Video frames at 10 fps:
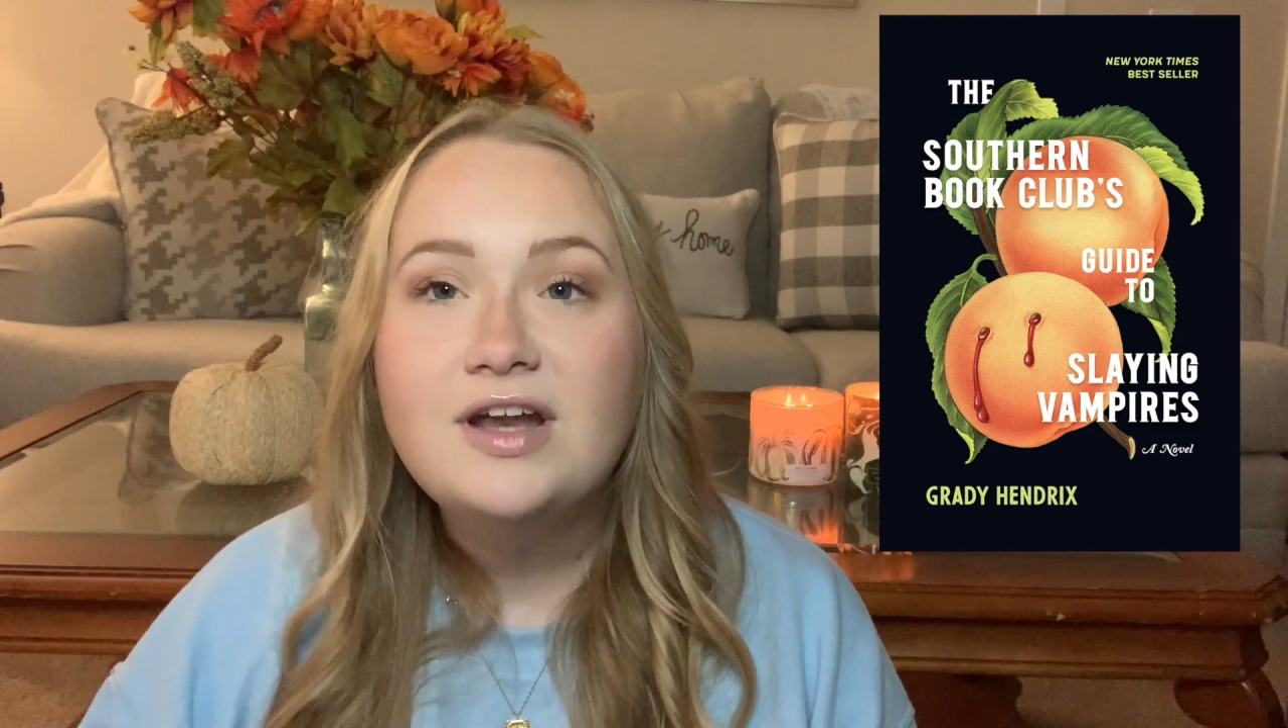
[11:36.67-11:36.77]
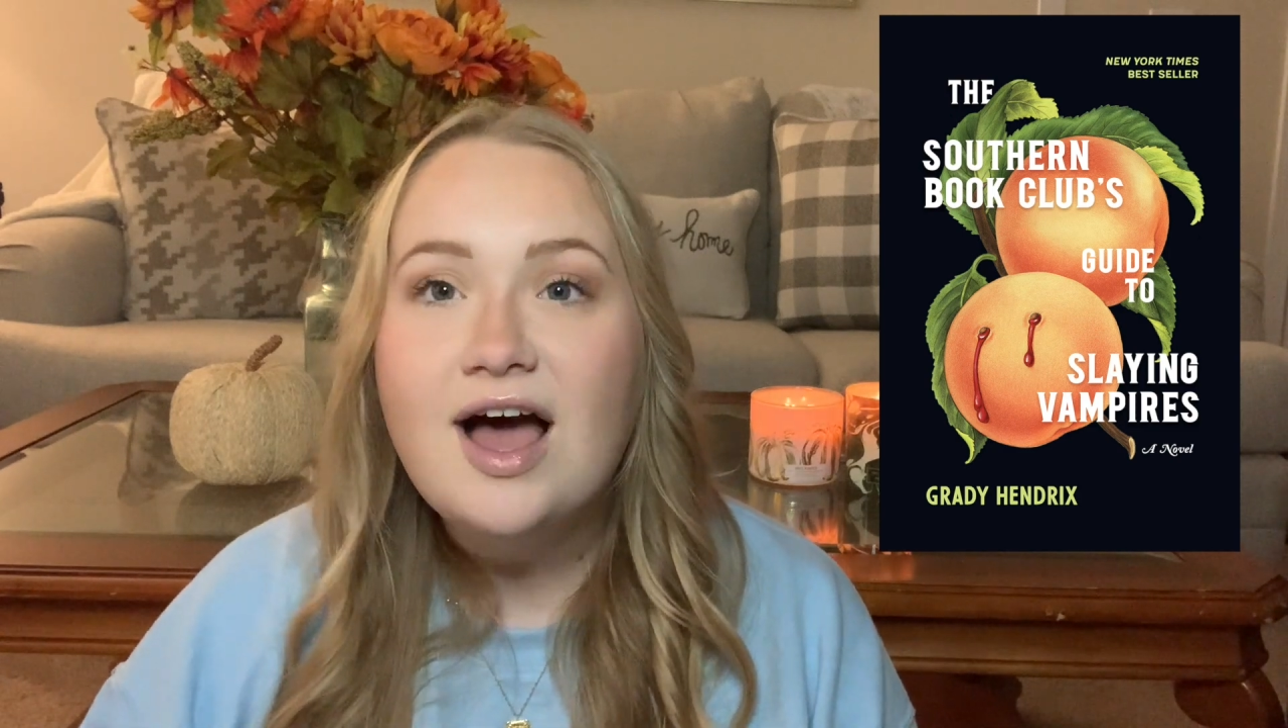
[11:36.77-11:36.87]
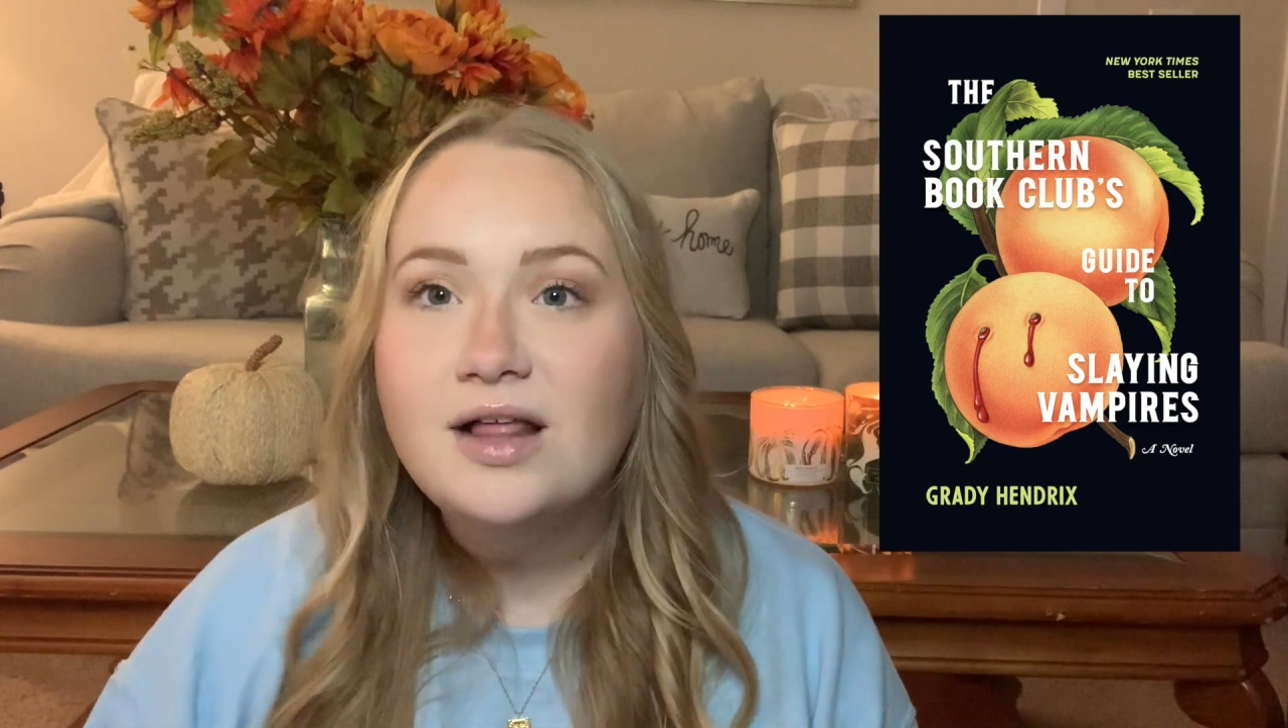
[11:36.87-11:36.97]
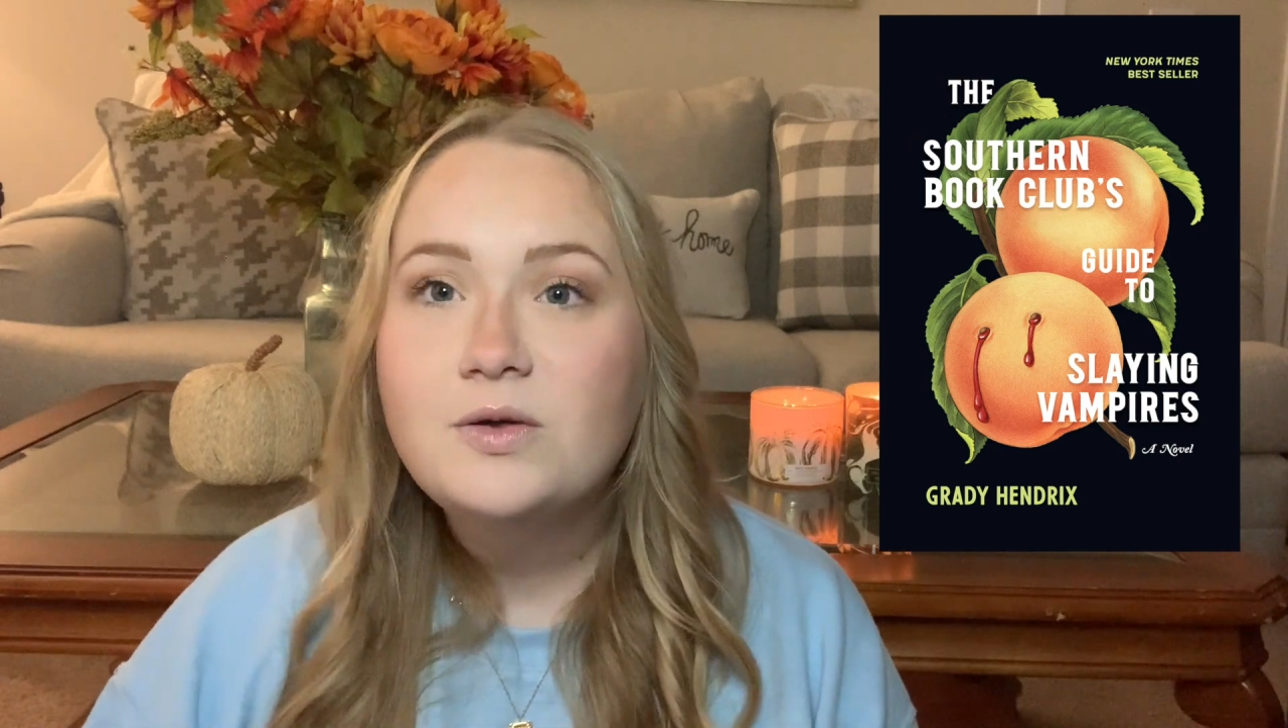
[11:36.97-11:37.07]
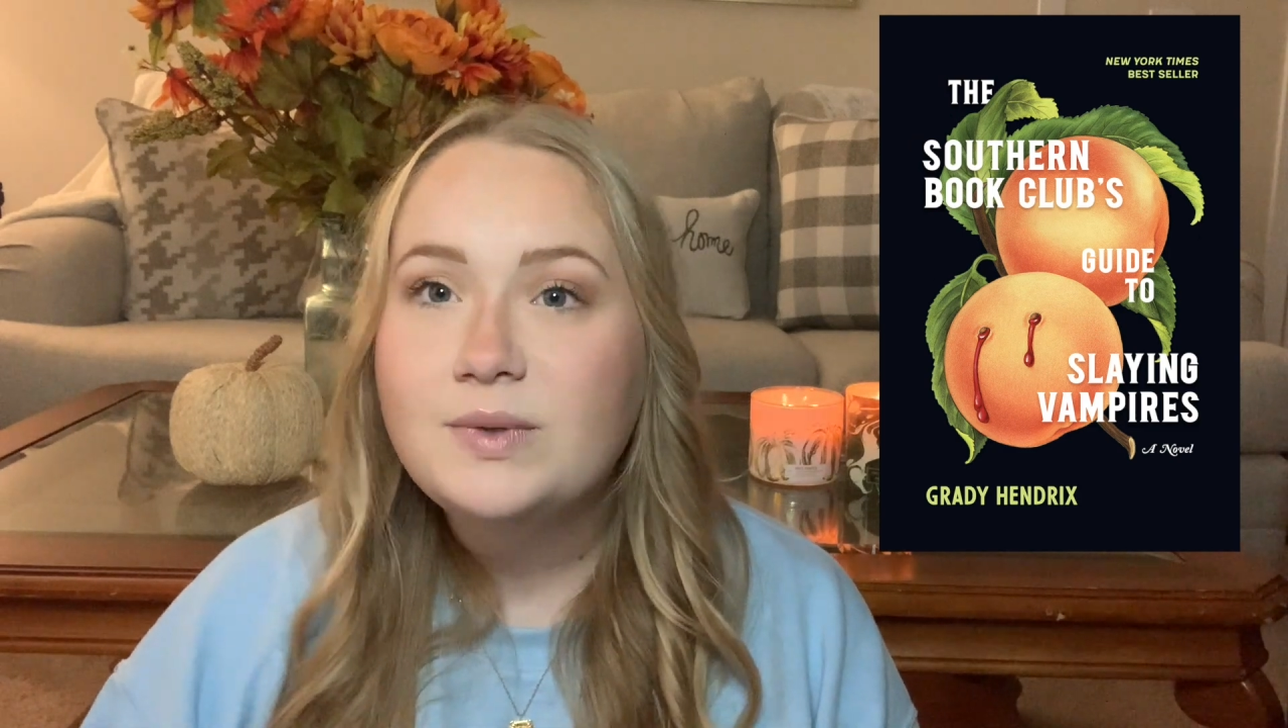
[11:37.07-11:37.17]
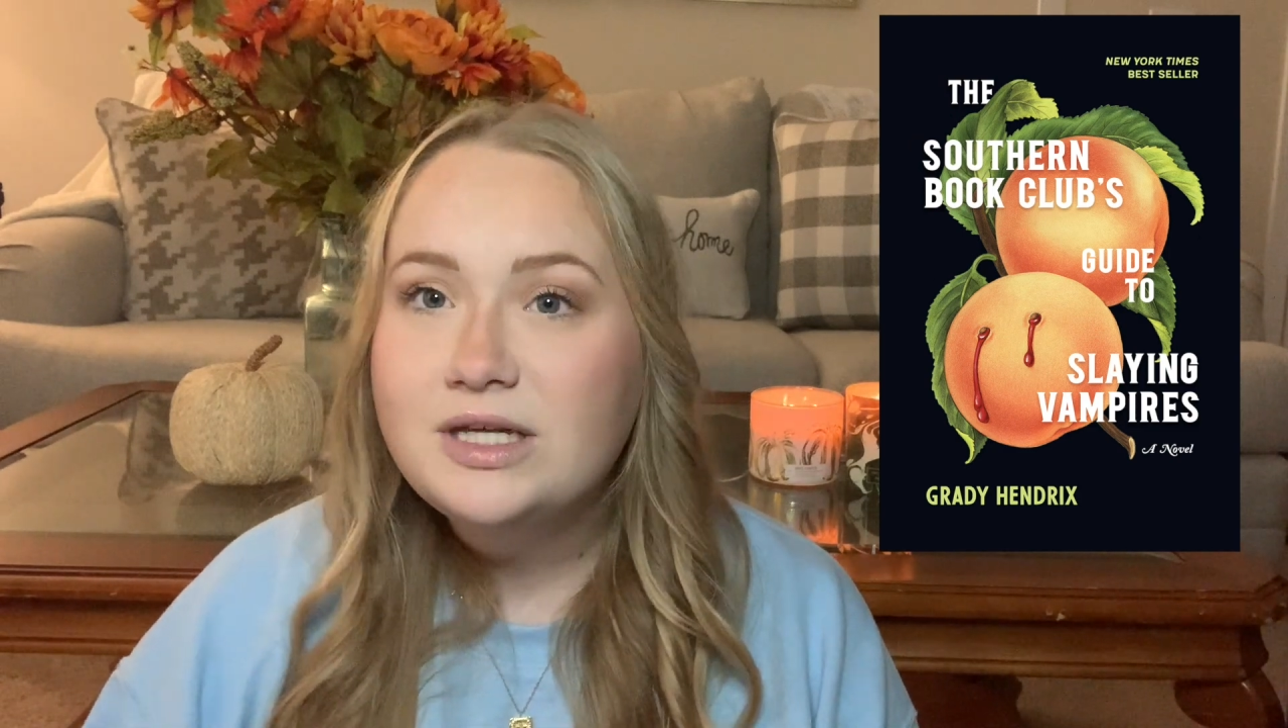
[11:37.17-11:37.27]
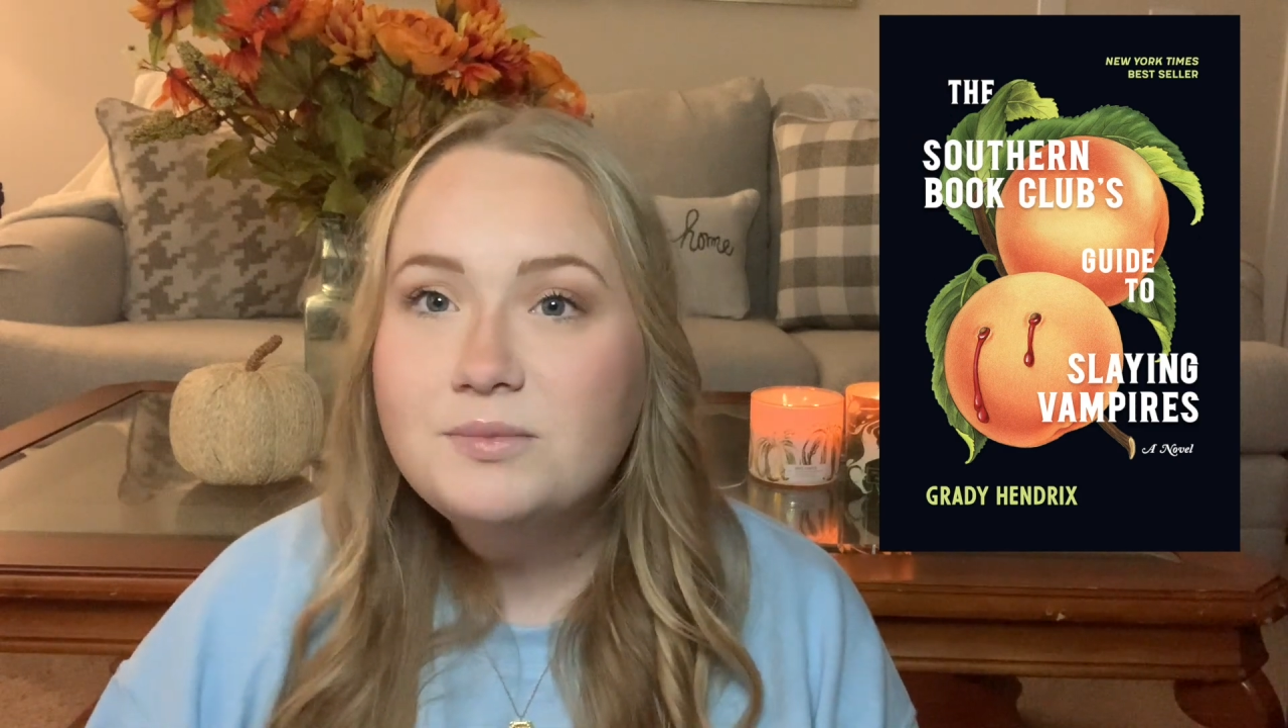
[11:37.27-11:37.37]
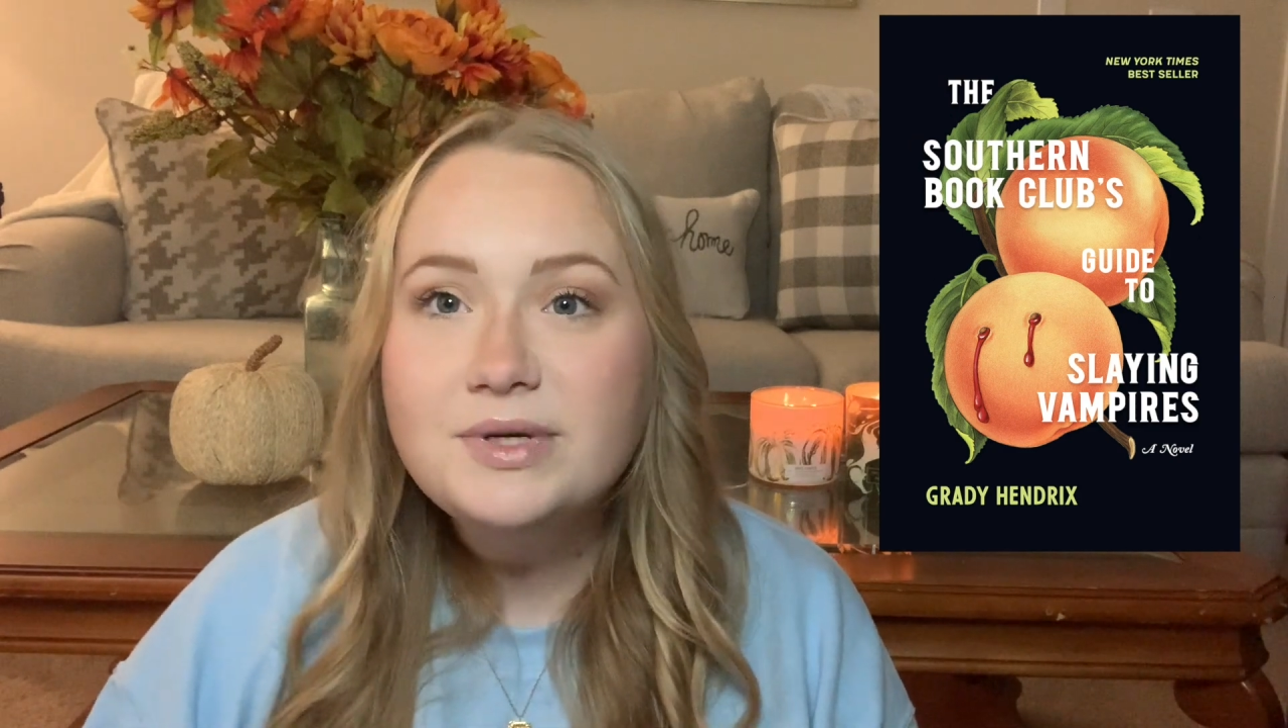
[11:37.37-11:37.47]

Halloween